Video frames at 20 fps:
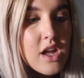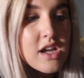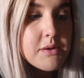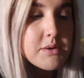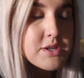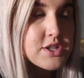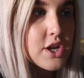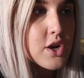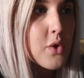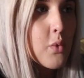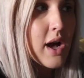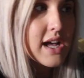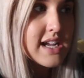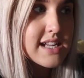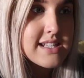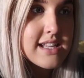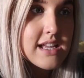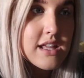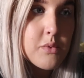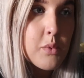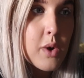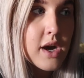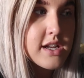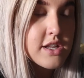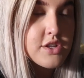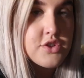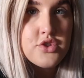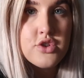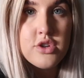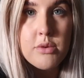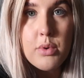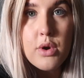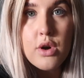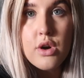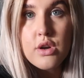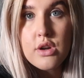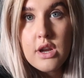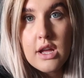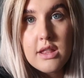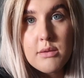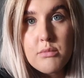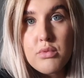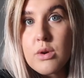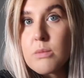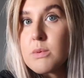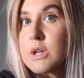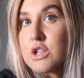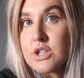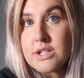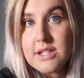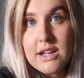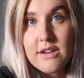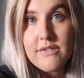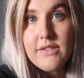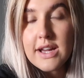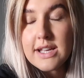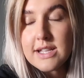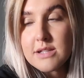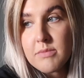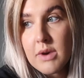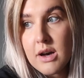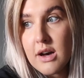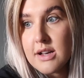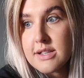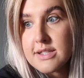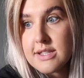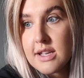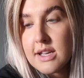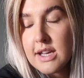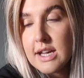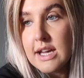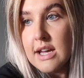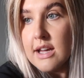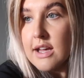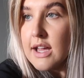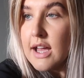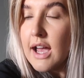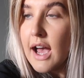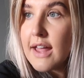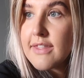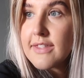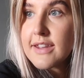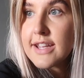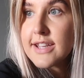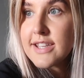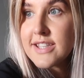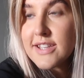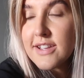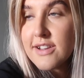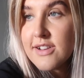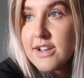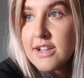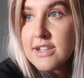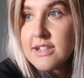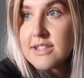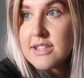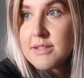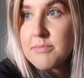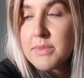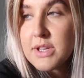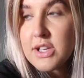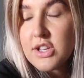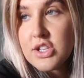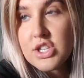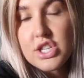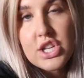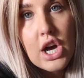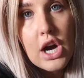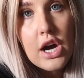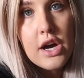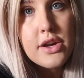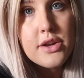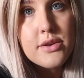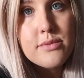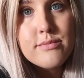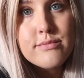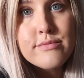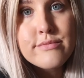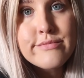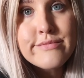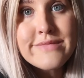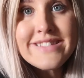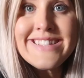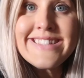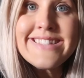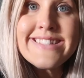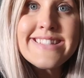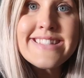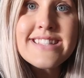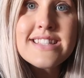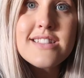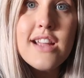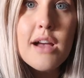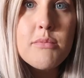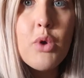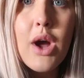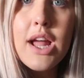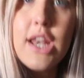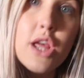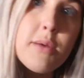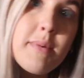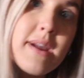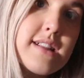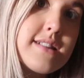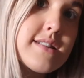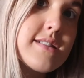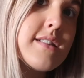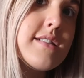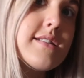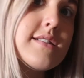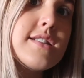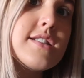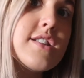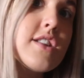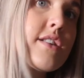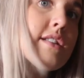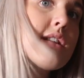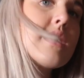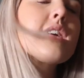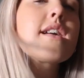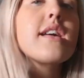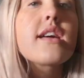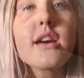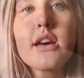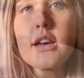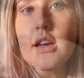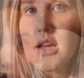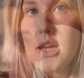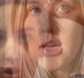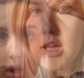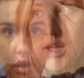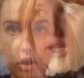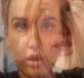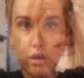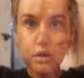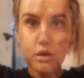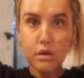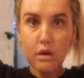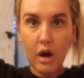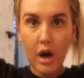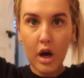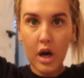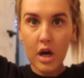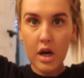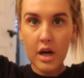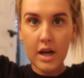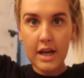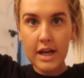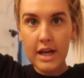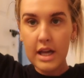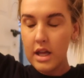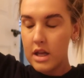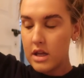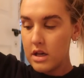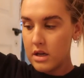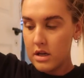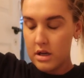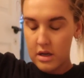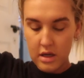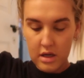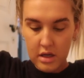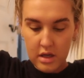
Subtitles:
I'm just going to whack a teeth whitening strip on and then probably just like a face mask. And then I should be good to go. I'm quite low maintenance, do you not think? So I'm